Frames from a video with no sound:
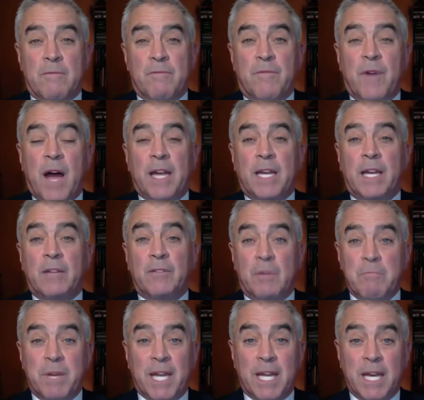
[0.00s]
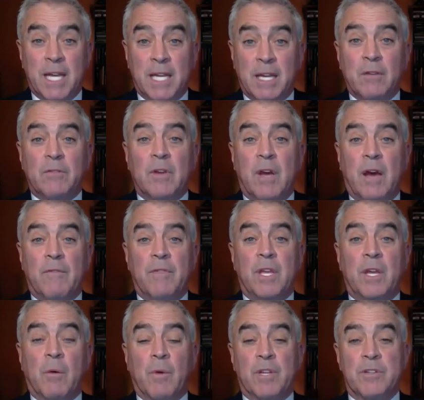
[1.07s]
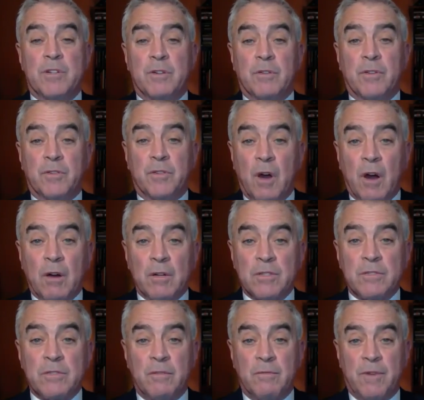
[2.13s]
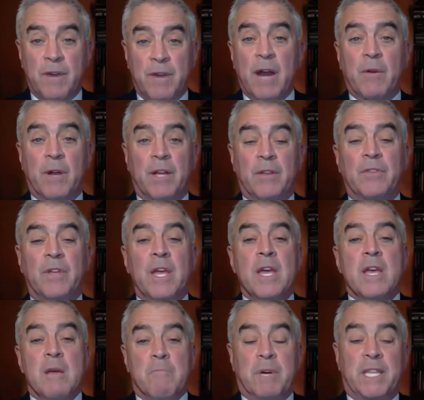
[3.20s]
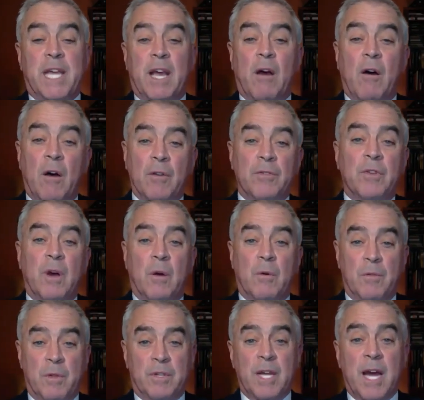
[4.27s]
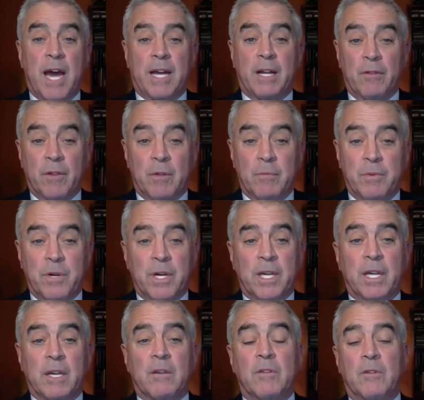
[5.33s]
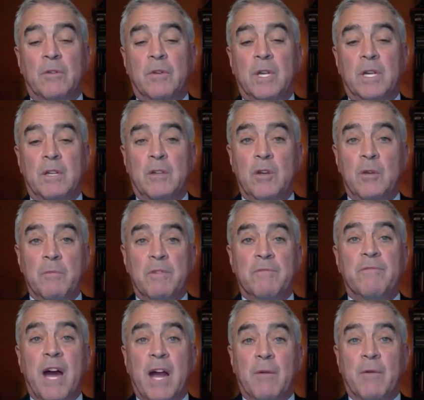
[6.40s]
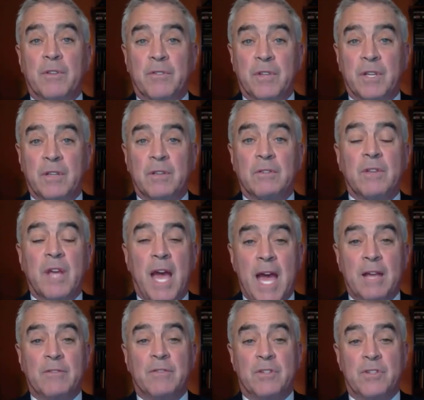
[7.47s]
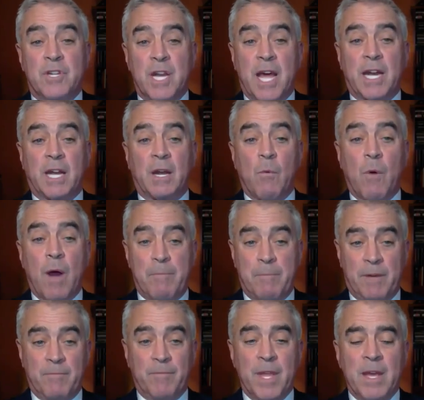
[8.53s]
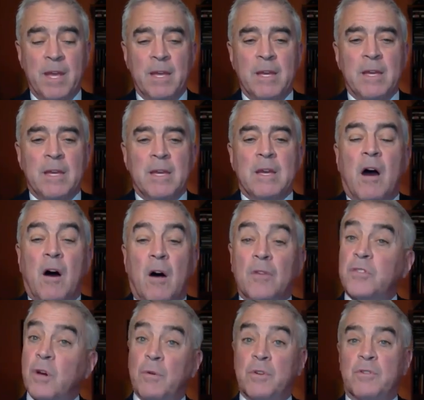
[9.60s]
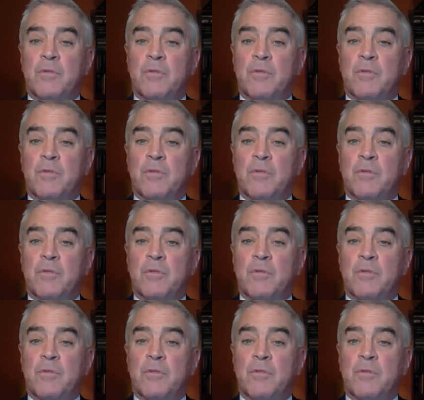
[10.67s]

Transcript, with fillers: findings and beginnings of the original SARS virus but they also, the title of the book included human viruses as a genetic weapon. Also in